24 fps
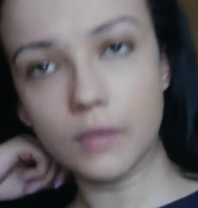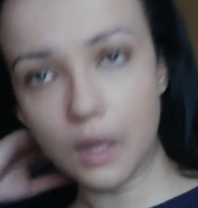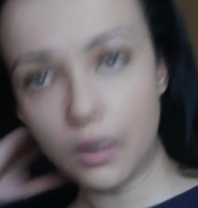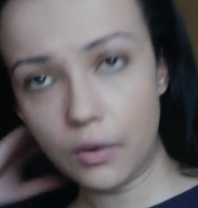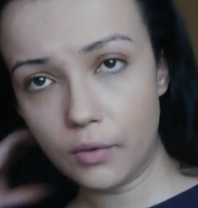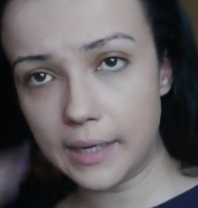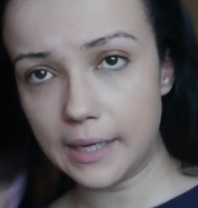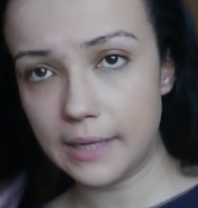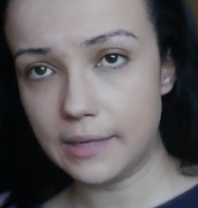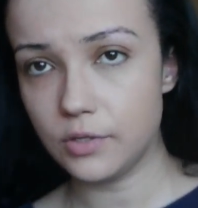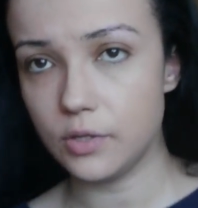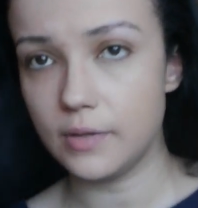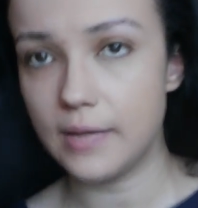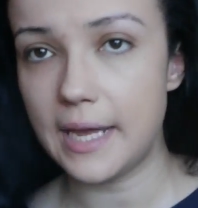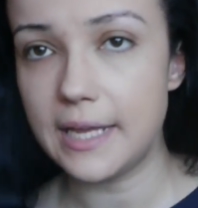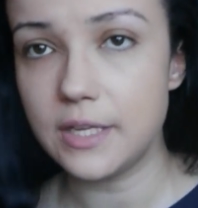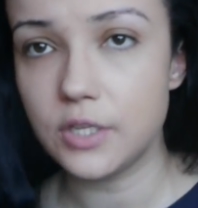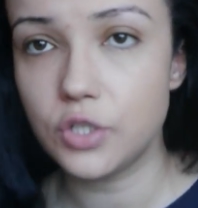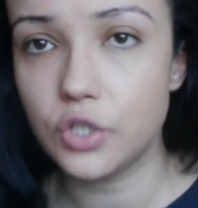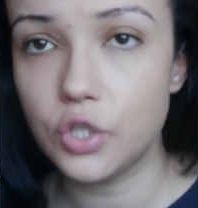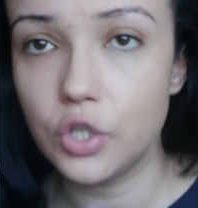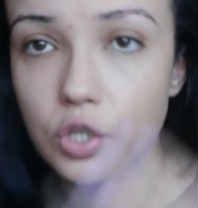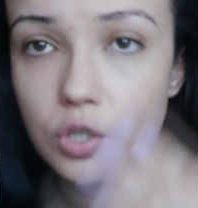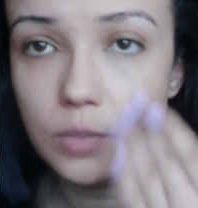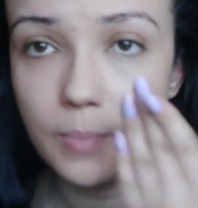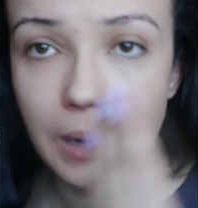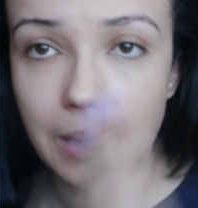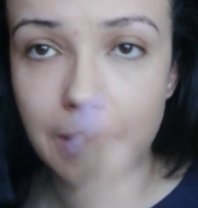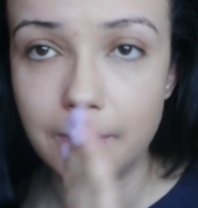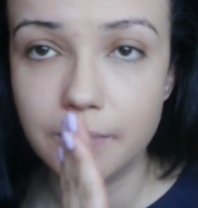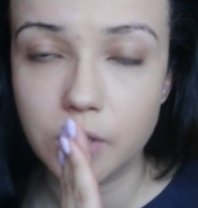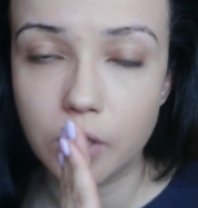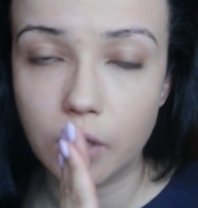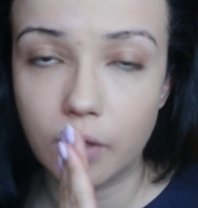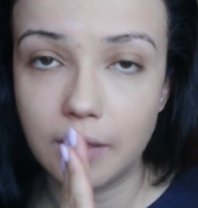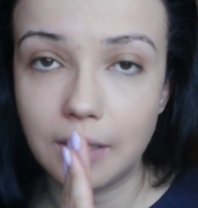Okay, so that's 2
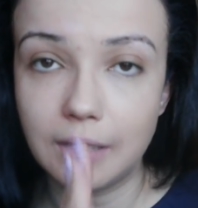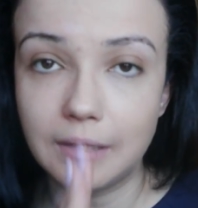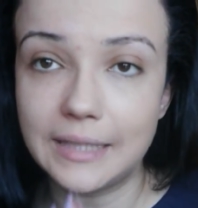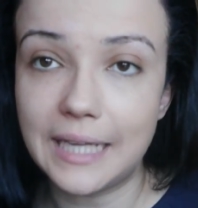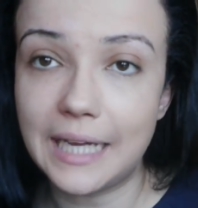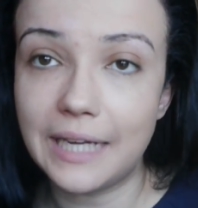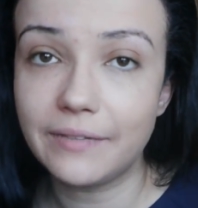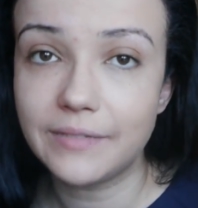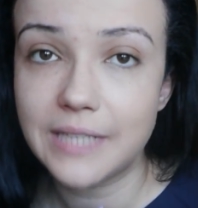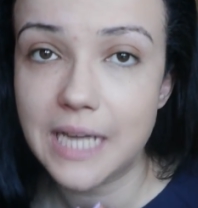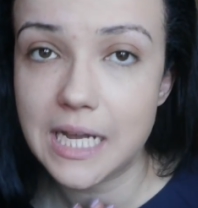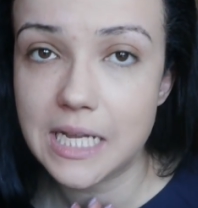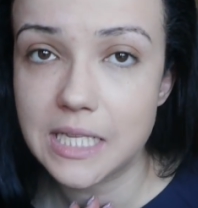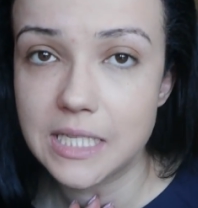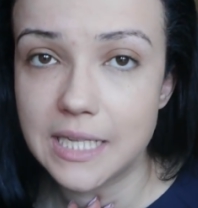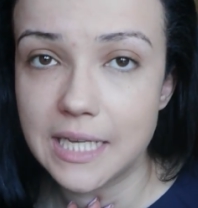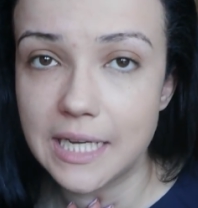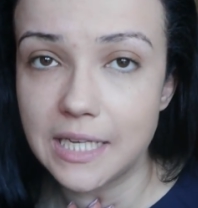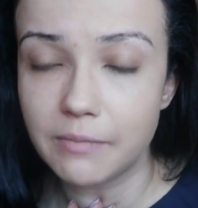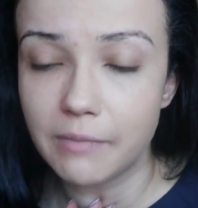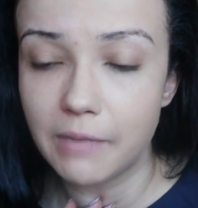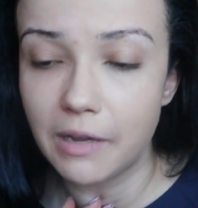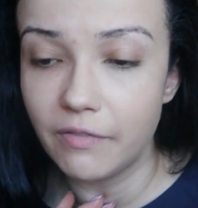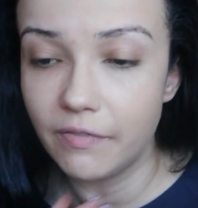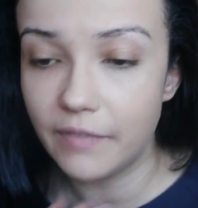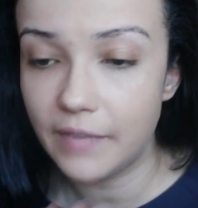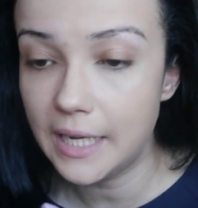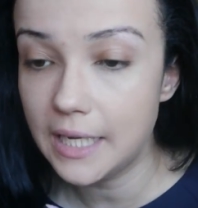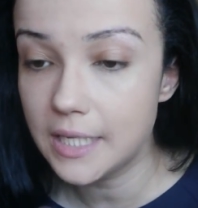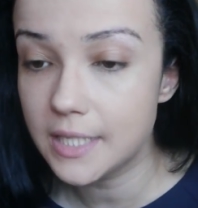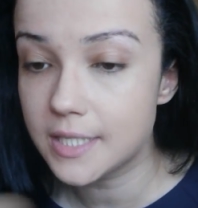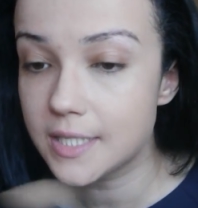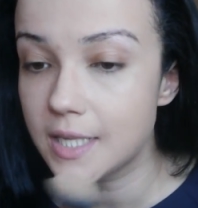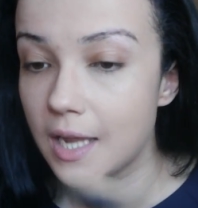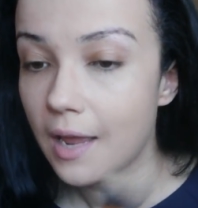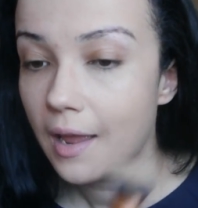pumps on the left hand side of my
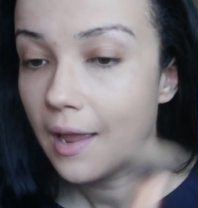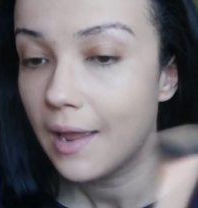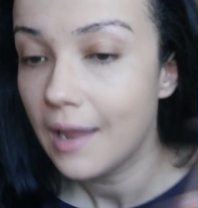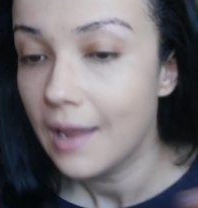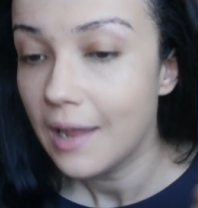face,